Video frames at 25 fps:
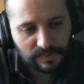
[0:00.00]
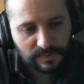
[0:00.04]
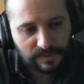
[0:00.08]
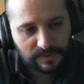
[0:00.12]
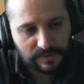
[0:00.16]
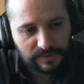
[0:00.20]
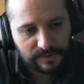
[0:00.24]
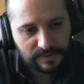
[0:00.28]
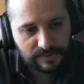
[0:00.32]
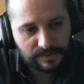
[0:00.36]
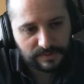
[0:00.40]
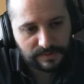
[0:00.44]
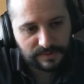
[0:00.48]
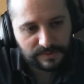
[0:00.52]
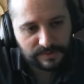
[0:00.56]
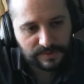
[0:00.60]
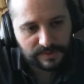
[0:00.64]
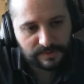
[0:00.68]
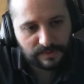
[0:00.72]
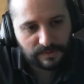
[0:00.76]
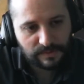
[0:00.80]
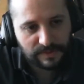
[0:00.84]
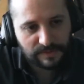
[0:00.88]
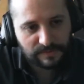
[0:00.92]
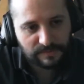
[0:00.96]
So you
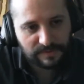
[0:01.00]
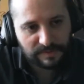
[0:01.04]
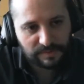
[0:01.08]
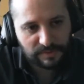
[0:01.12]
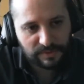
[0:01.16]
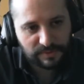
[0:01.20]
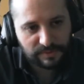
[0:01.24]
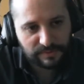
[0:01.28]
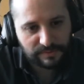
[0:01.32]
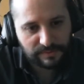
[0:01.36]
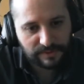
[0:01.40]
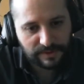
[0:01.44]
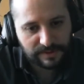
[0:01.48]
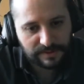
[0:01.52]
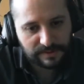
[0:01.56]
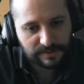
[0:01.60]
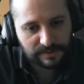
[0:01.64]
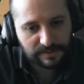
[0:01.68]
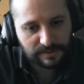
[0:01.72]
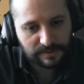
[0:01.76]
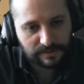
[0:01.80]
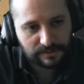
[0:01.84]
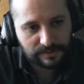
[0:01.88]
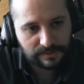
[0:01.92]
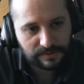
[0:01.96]
see when we move right
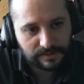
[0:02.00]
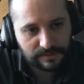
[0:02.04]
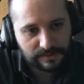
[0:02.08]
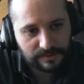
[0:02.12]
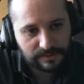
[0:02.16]
now,